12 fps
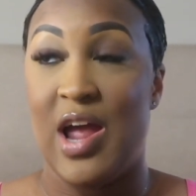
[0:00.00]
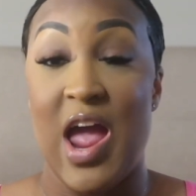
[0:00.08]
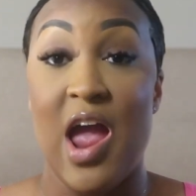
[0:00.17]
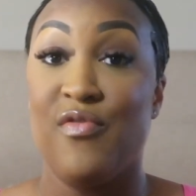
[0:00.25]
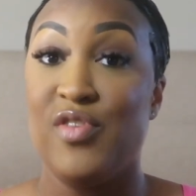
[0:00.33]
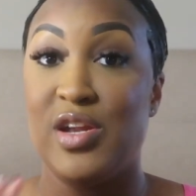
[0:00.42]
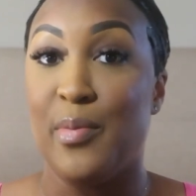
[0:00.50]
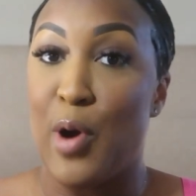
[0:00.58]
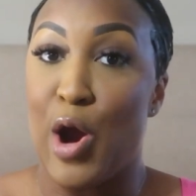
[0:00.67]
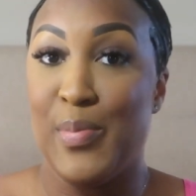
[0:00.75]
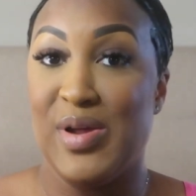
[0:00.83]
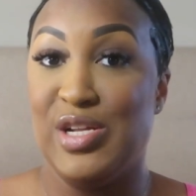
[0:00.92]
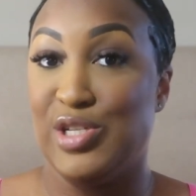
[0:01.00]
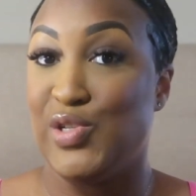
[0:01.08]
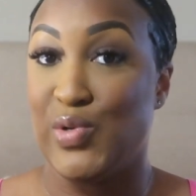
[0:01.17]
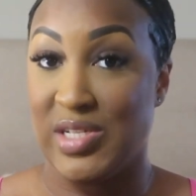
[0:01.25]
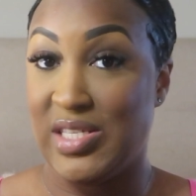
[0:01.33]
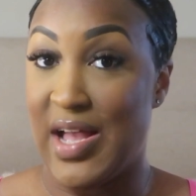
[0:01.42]
every department is
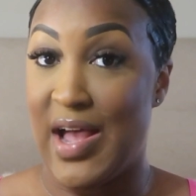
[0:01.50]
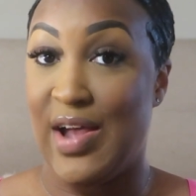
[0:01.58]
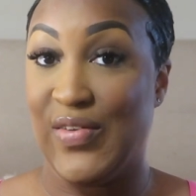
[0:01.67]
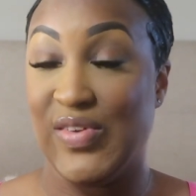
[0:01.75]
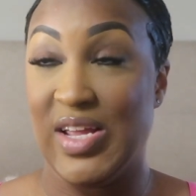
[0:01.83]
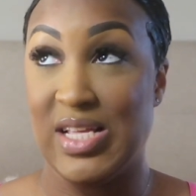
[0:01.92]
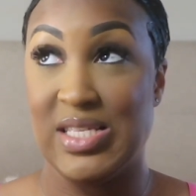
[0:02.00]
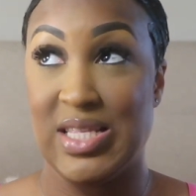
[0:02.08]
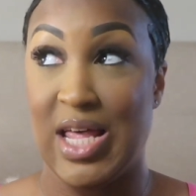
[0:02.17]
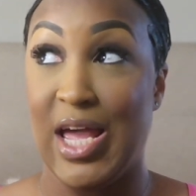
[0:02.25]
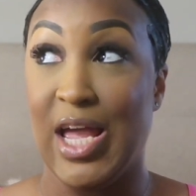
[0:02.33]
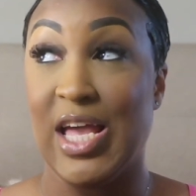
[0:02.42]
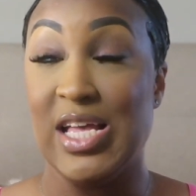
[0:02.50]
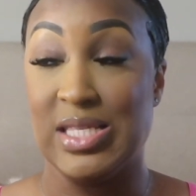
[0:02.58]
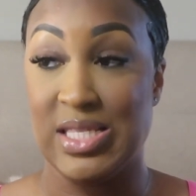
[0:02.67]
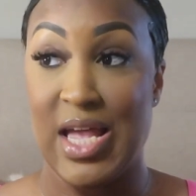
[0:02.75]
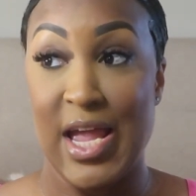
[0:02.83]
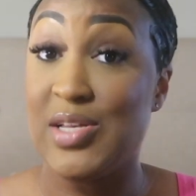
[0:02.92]
short-staffed. It's like
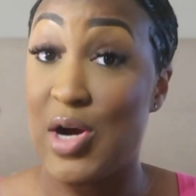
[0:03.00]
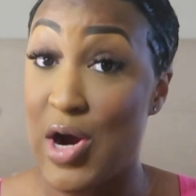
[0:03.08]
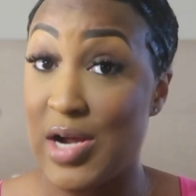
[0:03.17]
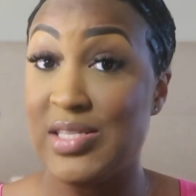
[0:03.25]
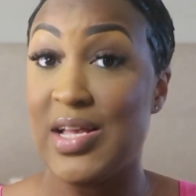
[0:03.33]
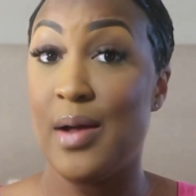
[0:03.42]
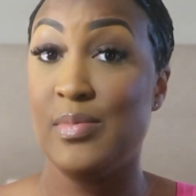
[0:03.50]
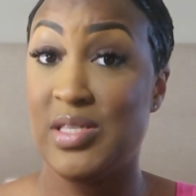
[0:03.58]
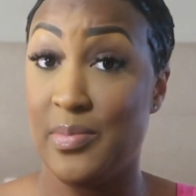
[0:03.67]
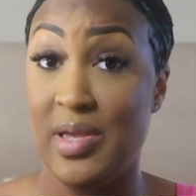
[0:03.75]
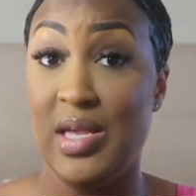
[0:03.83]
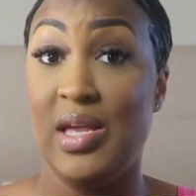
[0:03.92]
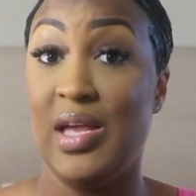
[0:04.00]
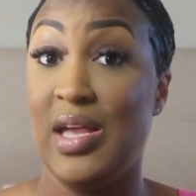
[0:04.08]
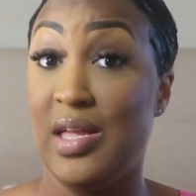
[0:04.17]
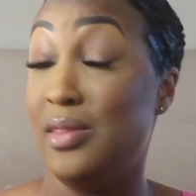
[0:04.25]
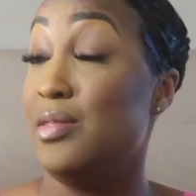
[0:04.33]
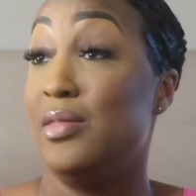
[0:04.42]
insane. It's a hard time to be
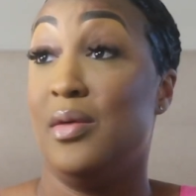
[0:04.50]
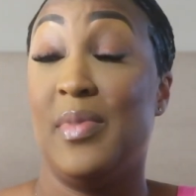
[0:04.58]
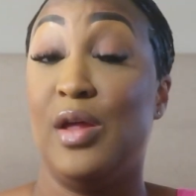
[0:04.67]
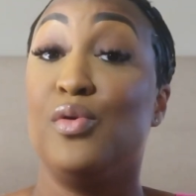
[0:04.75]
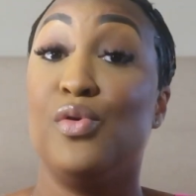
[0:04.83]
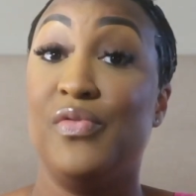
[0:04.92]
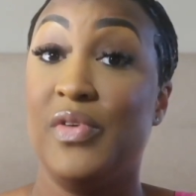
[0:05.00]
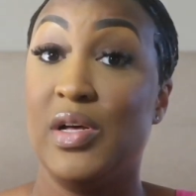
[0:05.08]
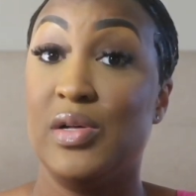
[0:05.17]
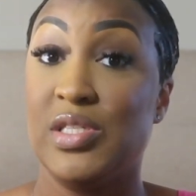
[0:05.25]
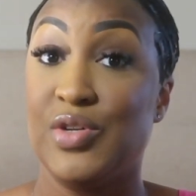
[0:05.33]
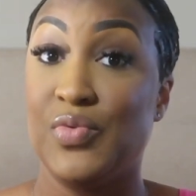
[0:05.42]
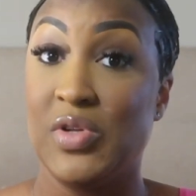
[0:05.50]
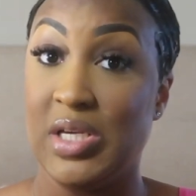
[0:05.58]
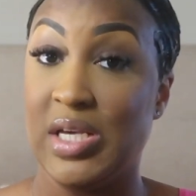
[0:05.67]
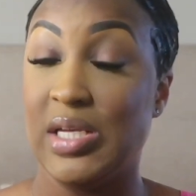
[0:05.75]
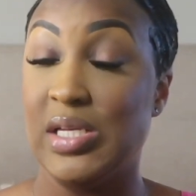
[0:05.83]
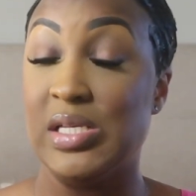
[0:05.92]
in the medical field. It
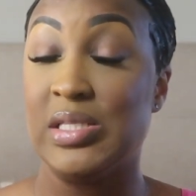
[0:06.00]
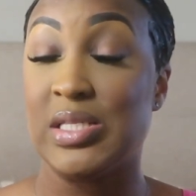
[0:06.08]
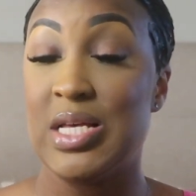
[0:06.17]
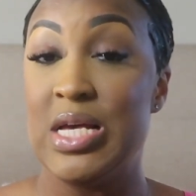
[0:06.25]
really is.